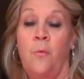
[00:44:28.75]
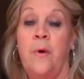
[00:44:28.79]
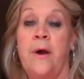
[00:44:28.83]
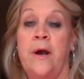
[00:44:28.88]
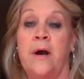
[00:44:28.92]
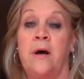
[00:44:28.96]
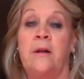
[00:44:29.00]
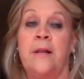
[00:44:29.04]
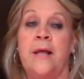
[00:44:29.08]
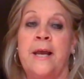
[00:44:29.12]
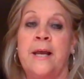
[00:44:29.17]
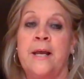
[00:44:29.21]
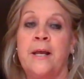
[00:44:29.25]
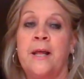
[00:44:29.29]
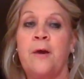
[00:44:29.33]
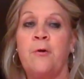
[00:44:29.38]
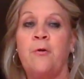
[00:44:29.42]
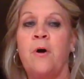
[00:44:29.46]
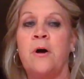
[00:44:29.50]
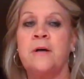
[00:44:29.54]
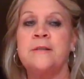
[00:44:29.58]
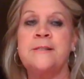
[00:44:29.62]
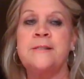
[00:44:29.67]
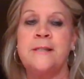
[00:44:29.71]
Well, and
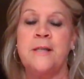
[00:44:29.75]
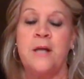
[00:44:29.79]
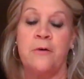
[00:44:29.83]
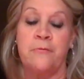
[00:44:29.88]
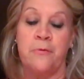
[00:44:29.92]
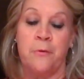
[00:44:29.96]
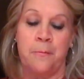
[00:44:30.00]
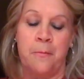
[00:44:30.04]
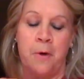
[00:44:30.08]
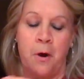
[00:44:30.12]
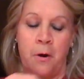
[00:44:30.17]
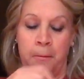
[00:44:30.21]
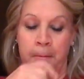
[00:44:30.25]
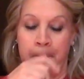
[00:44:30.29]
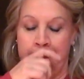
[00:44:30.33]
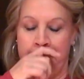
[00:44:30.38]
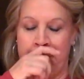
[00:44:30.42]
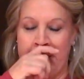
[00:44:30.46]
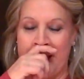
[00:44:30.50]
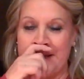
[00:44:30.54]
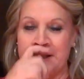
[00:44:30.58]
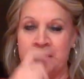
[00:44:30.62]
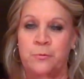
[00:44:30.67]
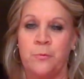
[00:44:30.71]
crossing over
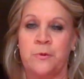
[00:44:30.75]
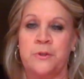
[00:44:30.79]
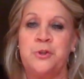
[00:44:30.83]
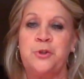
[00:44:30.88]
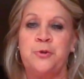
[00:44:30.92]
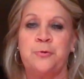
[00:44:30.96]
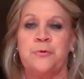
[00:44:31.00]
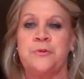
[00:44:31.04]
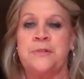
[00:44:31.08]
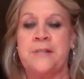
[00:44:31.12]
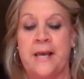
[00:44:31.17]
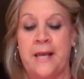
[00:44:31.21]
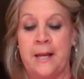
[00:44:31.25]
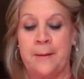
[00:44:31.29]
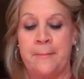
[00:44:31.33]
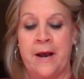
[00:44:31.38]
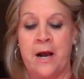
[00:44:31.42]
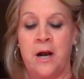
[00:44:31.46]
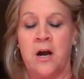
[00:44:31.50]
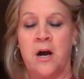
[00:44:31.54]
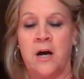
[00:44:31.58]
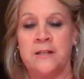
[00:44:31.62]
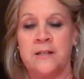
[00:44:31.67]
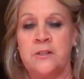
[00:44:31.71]
back to what you were saying
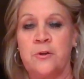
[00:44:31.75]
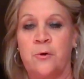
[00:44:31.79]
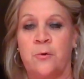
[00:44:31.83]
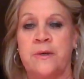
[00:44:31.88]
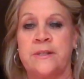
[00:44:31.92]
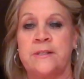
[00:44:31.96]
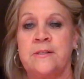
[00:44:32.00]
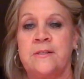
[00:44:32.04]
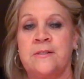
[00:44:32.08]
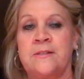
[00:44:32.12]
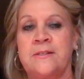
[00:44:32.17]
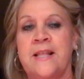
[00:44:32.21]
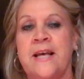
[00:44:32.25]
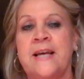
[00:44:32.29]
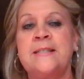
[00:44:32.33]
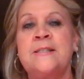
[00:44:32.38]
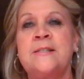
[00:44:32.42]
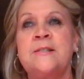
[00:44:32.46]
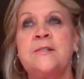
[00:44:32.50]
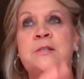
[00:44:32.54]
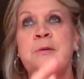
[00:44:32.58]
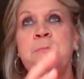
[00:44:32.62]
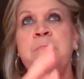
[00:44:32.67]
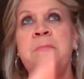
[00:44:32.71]
about consequences,
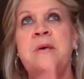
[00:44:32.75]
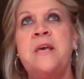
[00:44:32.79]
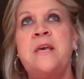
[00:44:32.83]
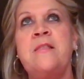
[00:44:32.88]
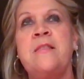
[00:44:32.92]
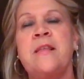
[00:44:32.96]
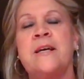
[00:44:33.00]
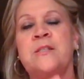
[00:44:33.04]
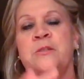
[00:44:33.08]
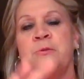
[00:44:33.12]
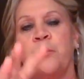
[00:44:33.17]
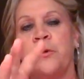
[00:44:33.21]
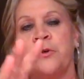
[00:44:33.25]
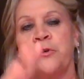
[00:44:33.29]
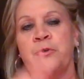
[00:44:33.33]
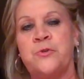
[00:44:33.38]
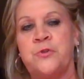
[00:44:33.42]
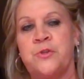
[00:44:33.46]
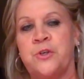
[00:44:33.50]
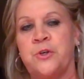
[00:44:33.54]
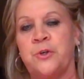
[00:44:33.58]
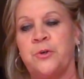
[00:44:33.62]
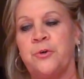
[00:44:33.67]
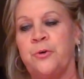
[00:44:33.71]
that's to me, that's where
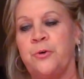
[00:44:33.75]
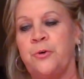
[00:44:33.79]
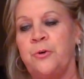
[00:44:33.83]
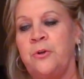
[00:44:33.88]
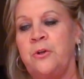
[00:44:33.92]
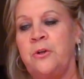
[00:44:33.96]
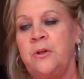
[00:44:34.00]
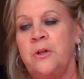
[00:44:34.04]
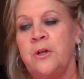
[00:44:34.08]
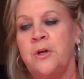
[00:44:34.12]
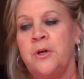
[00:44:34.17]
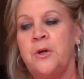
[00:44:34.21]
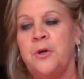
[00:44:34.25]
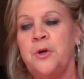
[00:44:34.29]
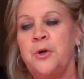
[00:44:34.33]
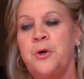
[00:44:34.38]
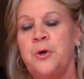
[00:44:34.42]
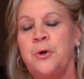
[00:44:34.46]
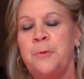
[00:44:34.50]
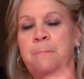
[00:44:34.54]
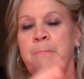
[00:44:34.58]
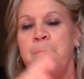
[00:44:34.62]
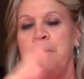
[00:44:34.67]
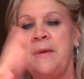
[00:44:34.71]
school
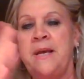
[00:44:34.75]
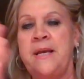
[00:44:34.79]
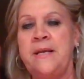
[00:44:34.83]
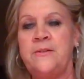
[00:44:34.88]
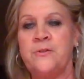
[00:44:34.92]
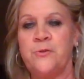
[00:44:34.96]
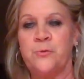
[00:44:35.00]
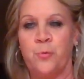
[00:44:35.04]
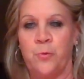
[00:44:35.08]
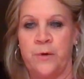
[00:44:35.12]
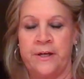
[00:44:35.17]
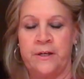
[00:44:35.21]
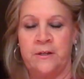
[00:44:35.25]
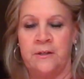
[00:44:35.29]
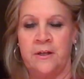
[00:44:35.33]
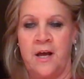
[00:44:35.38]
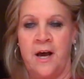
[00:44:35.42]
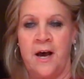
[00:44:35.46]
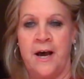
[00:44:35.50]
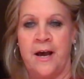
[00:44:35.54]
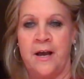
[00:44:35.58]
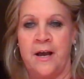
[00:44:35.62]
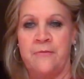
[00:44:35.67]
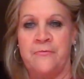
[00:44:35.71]
meets real
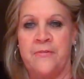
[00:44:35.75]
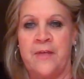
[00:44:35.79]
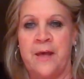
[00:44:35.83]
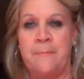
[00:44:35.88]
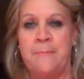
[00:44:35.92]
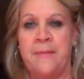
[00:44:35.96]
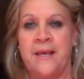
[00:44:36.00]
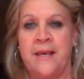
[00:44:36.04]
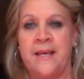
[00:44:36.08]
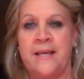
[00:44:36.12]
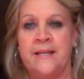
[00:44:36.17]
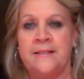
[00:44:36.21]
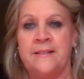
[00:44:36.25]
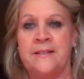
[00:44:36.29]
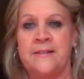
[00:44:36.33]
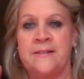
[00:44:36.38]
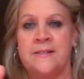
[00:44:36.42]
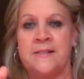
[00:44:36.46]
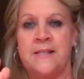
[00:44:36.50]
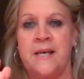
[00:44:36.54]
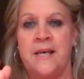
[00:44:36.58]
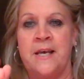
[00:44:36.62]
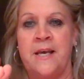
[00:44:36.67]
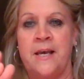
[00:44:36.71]
life. They begin to
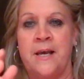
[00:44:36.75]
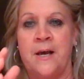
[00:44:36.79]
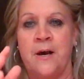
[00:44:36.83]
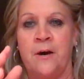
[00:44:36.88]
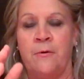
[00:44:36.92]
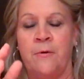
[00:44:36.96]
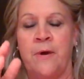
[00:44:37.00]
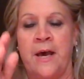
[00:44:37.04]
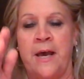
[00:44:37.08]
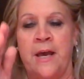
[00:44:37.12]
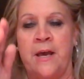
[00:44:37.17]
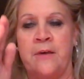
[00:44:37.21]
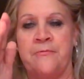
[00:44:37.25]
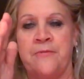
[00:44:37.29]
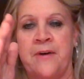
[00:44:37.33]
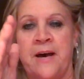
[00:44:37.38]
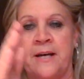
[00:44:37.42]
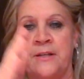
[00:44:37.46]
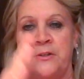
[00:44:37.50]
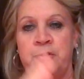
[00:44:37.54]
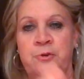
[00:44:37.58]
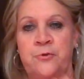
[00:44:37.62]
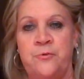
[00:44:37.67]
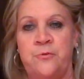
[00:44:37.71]
see, okay, if
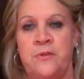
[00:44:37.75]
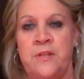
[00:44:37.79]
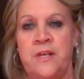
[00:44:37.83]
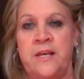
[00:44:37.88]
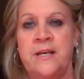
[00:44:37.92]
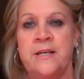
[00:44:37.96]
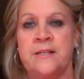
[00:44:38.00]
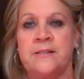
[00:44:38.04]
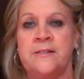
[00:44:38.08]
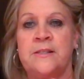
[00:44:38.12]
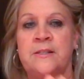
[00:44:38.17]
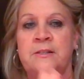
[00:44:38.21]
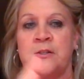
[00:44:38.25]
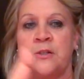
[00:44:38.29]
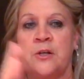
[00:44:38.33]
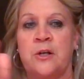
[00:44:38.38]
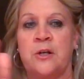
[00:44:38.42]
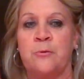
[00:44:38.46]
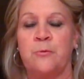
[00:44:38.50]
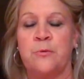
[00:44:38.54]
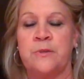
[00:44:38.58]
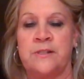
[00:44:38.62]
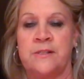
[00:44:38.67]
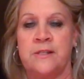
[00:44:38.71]
I do this, it's
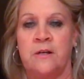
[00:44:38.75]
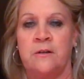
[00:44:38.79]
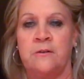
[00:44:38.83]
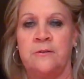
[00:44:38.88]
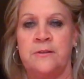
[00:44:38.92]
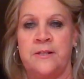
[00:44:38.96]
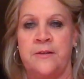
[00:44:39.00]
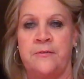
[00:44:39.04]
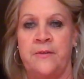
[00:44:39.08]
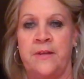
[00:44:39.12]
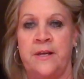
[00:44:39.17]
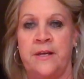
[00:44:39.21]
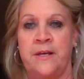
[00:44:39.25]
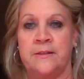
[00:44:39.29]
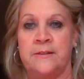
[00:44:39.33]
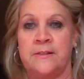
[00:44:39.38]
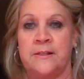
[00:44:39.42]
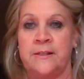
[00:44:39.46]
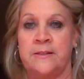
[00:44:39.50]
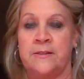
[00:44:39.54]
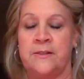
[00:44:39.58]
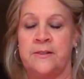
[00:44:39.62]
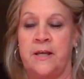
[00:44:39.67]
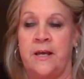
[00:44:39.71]
going to result in this.
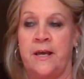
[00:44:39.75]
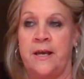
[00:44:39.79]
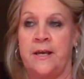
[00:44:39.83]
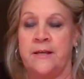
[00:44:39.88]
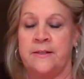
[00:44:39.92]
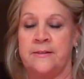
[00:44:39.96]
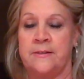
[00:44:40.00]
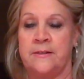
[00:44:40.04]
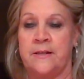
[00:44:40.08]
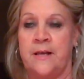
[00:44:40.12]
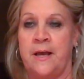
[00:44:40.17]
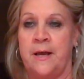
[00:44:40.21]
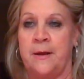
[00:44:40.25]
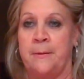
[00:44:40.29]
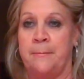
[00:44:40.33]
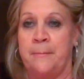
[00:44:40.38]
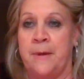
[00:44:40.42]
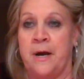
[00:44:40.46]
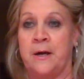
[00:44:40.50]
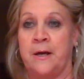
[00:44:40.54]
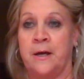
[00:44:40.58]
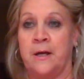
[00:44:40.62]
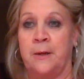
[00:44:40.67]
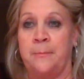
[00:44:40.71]
It's it's and am
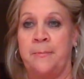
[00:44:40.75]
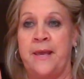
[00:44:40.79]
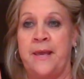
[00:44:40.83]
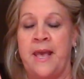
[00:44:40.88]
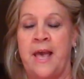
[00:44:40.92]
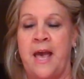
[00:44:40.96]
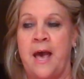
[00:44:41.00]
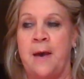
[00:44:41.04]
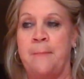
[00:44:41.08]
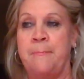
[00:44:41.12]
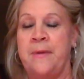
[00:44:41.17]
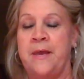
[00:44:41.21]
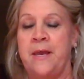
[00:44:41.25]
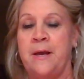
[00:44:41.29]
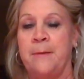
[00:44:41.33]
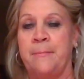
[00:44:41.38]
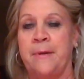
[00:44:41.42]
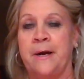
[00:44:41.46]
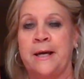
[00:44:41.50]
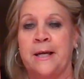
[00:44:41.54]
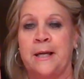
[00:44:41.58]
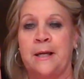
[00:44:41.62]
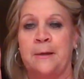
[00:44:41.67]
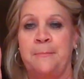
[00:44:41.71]
I going to be happy? Am
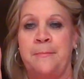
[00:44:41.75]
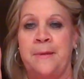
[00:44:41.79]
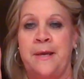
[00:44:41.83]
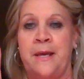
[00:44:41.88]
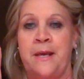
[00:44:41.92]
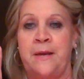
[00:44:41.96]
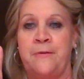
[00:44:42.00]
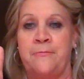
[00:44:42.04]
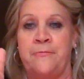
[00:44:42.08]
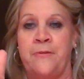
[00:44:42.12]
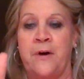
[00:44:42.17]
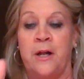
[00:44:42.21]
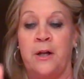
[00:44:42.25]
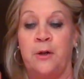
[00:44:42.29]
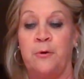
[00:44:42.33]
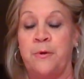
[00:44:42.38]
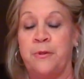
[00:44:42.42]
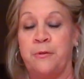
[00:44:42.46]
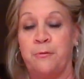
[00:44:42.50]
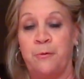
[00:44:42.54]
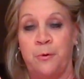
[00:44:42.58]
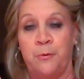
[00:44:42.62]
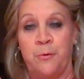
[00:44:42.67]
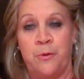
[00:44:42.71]
I going to be
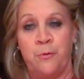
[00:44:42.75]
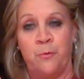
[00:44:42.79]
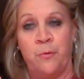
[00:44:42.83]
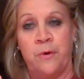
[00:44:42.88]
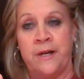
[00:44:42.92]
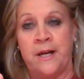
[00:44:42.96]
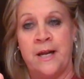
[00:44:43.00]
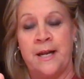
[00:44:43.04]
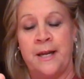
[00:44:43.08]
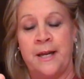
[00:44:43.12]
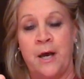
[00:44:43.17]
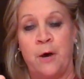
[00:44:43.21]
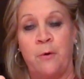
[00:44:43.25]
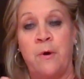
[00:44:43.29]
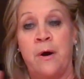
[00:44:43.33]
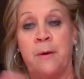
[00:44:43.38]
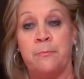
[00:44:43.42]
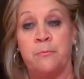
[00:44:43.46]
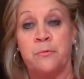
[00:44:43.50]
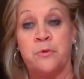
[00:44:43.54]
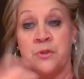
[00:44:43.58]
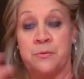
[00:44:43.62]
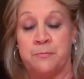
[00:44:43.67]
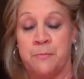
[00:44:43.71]
following through with what I know
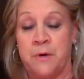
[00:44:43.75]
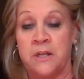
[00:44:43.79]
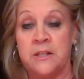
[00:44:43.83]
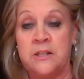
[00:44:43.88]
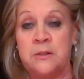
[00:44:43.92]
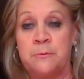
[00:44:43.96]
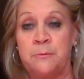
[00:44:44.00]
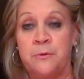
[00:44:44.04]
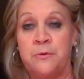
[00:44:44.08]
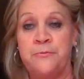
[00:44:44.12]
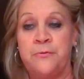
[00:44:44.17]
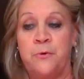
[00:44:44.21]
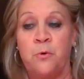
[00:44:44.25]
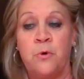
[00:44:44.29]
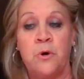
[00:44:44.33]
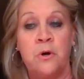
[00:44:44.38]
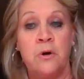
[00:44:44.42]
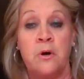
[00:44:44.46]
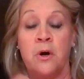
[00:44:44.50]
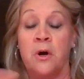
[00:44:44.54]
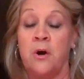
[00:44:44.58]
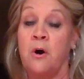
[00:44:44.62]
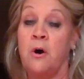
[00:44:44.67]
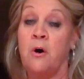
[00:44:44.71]
I'm responsible for
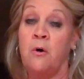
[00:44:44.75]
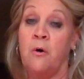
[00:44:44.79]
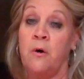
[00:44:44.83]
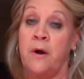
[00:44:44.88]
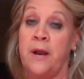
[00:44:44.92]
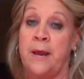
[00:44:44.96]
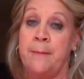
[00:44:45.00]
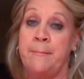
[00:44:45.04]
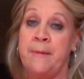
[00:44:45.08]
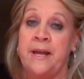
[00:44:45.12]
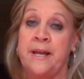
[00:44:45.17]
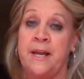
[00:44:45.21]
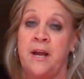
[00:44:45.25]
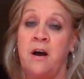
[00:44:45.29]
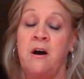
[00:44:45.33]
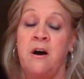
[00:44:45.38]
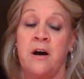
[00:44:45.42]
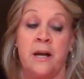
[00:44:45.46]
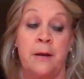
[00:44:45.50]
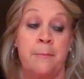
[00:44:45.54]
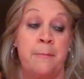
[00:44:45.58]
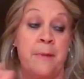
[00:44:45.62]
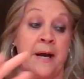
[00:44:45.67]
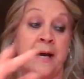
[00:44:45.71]
or am I
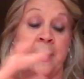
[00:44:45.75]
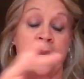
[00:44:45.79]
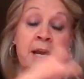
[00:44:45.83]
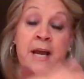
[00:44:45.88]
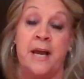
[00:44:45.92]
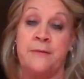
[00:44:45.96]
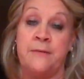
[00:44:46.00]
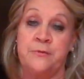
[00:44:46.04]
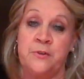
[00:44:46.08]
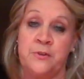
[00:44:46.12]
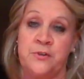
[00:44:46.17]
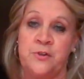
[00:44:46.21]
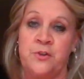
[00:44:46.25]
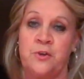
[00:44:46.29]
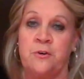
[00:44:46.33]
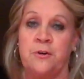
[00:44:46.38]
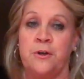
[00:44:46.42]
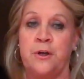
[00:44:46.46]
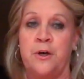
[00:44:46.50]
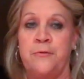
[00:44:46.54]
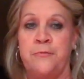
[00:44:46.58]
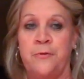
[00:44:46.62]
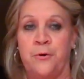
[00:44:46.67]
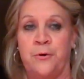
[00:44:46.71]
not? Am I going to have to start
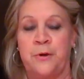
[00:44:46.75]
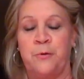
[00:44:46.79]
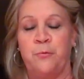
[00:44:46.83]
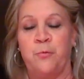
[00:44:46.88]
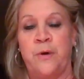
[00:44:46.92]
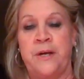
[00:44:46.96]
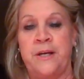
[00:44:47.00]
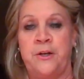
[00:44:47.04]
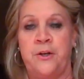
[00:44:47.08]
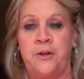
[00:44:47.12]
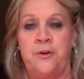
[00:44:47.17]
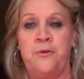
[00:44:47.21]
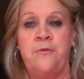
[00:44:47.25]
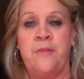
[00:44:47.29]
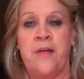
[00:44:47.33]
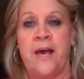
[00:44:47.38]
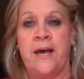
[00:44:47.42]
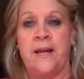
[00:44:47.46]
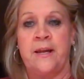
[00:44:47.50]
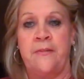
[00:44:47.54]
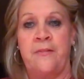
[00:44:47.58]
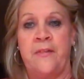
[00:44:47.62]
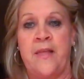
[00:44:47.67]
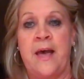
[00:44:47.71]
over and redo
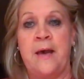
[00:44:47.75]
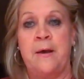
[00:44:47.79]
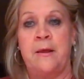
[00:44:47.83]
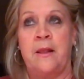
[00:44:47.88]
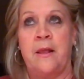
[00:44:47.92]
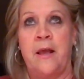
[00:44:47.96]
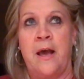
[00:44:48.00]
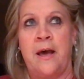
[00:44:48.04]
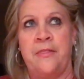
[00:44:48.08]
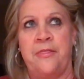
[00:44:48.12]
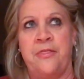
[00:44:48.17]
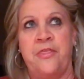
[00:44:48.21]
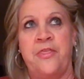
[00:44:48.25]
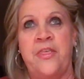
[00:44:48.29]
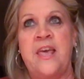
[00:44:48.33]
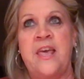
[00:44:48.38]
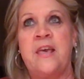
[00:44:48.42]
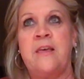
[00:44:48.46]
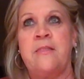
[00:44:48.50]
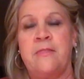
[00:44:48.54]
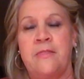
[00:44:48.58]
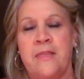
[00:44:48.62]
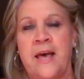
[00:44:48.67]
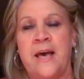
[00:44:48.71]
that? And that I
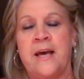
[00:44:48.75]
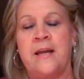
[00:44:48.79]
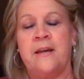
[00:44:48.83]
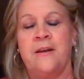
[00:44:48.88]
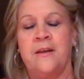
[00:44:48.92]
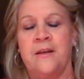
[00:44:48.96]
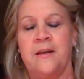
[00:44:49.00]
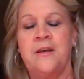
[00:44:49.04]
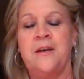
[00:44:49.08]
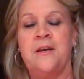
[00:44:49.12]
think that